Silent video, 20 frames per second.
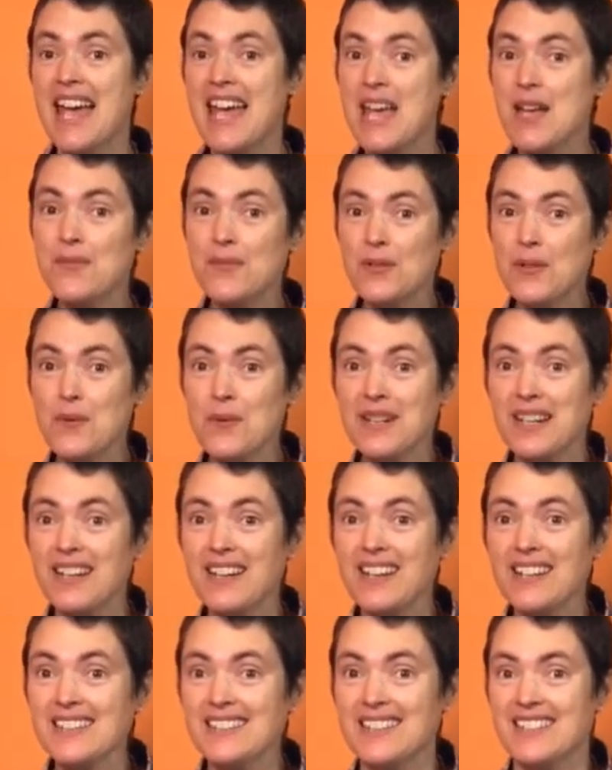If you would
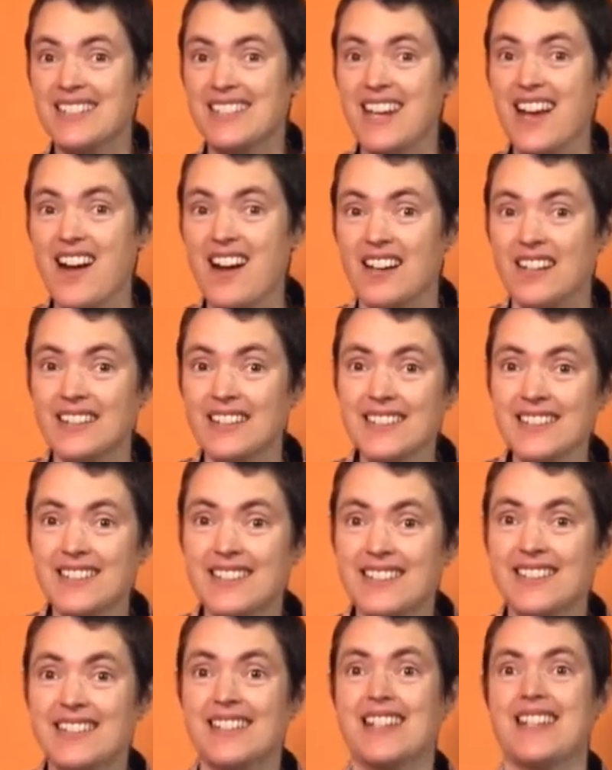like to
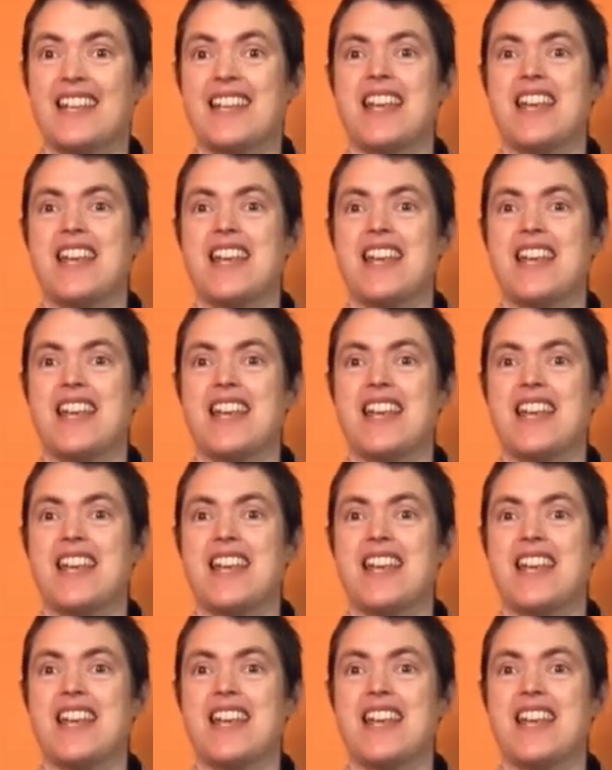dance,